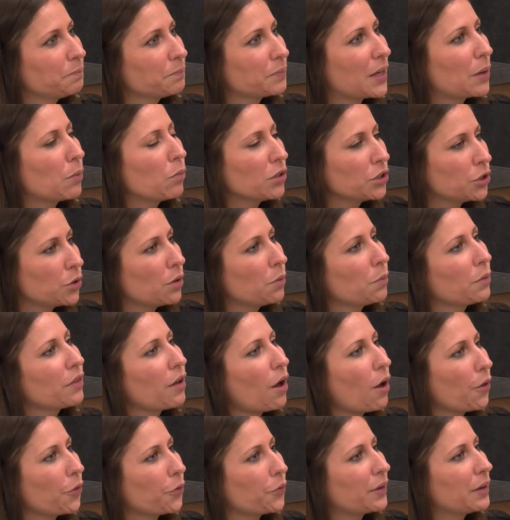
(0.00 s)
we'll do it with
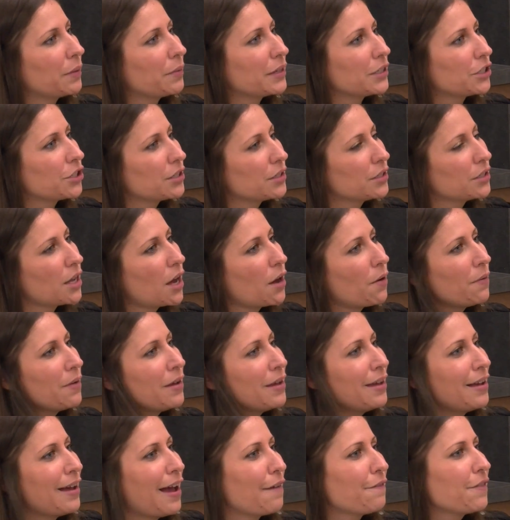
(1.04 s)
all 3 wishes. So
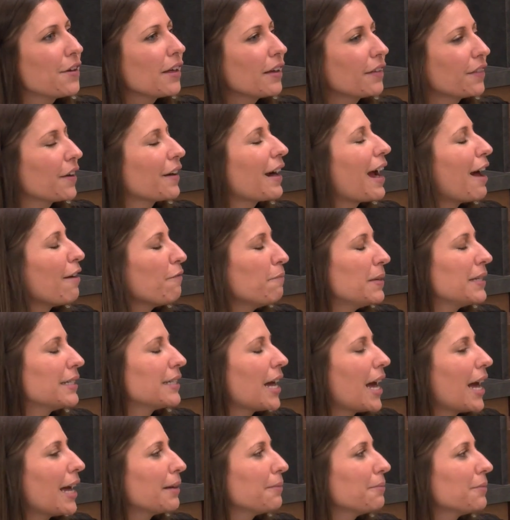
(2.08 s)
I feel like there have been
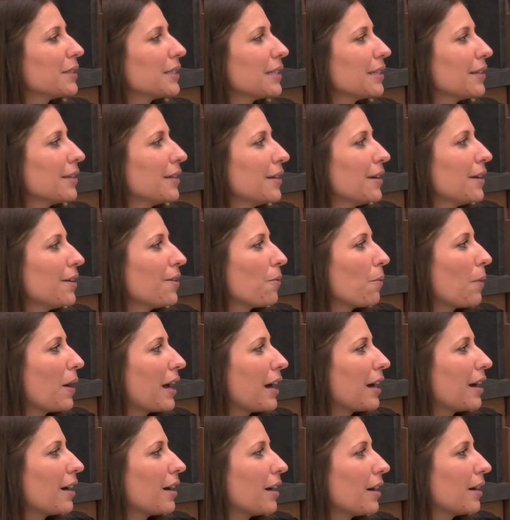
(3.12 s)
times
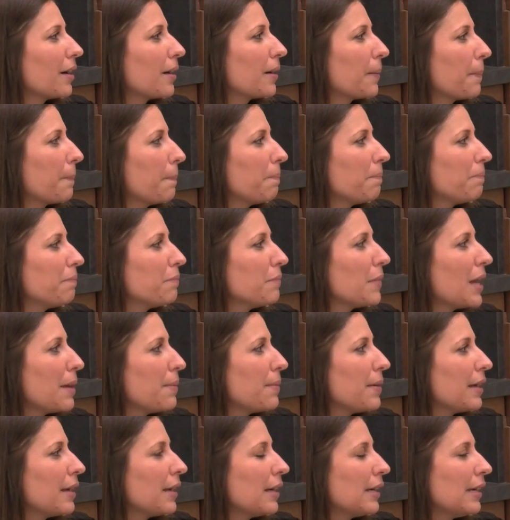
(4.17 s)
where
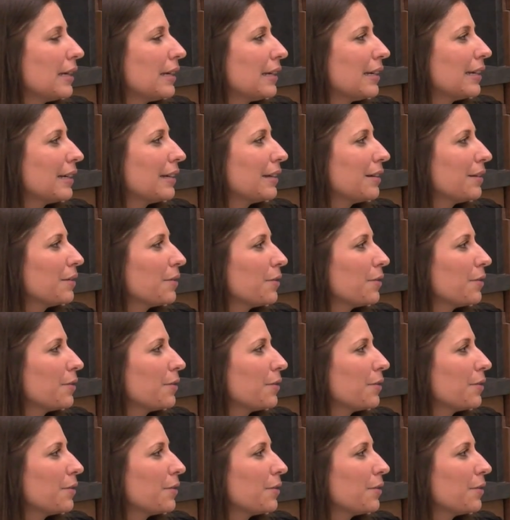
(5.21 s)
maybe